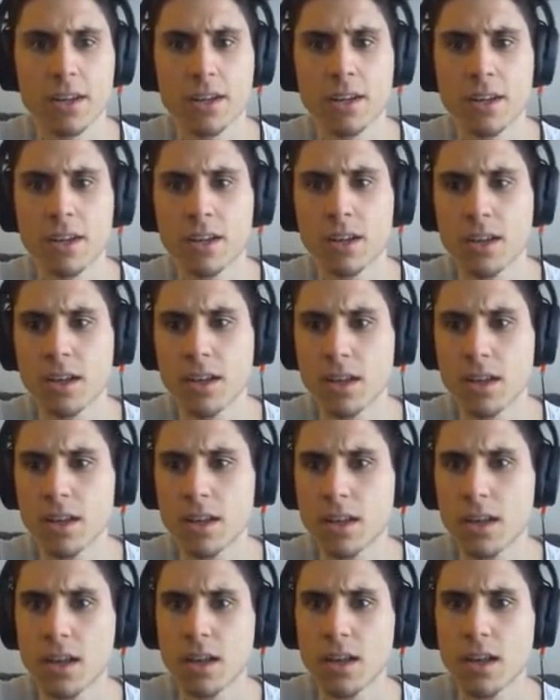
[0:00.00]

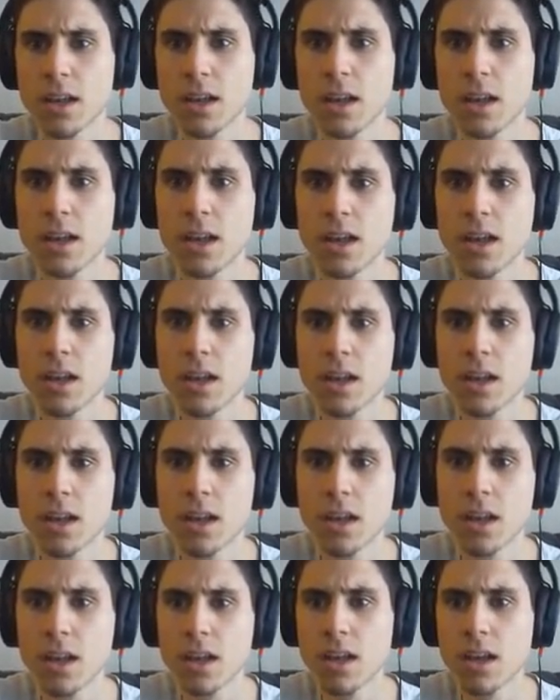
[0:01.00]

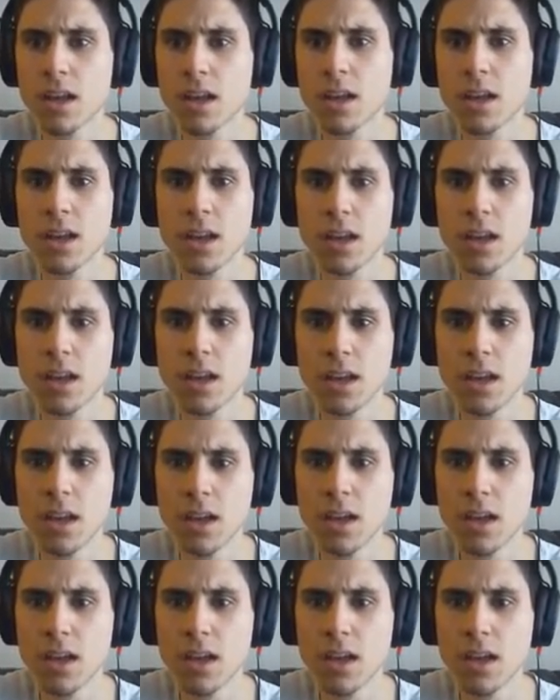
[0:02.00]
Nothing is said.